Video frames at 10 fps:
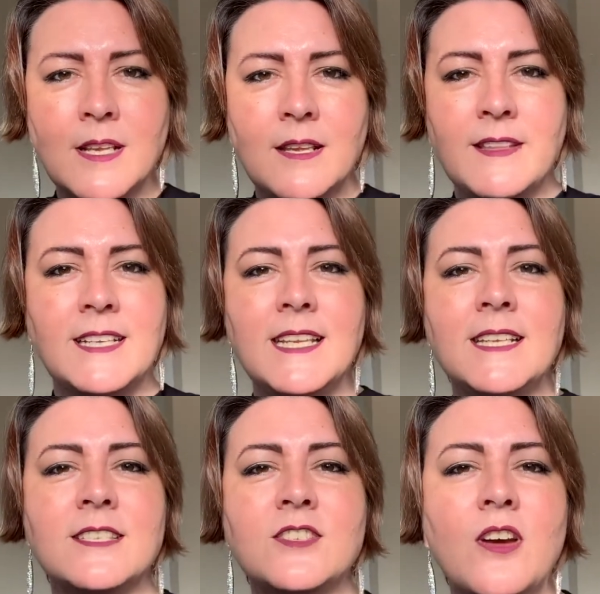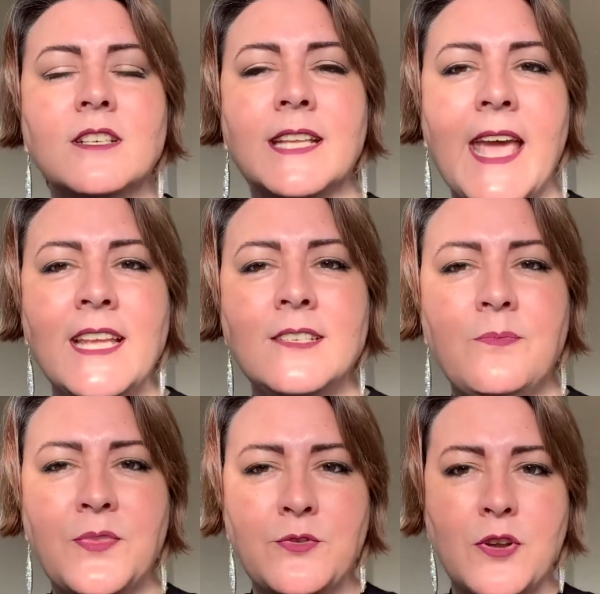that is not
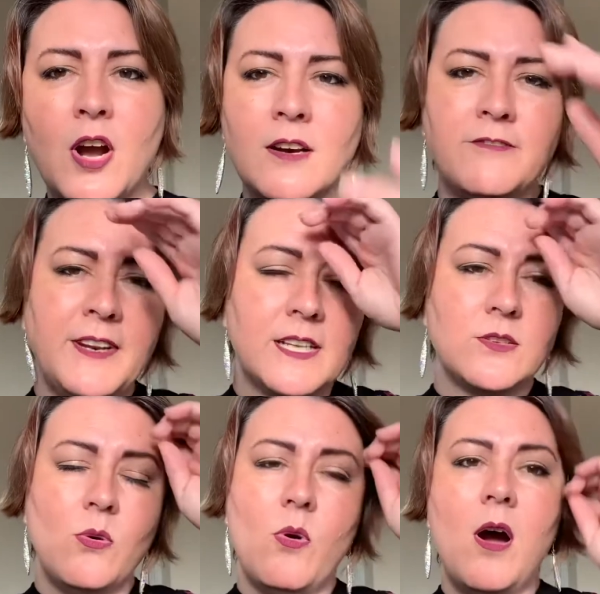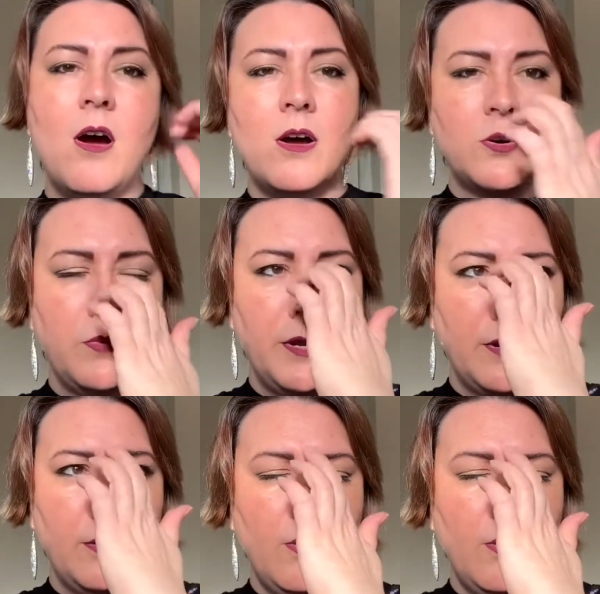gained through conflict or hard work,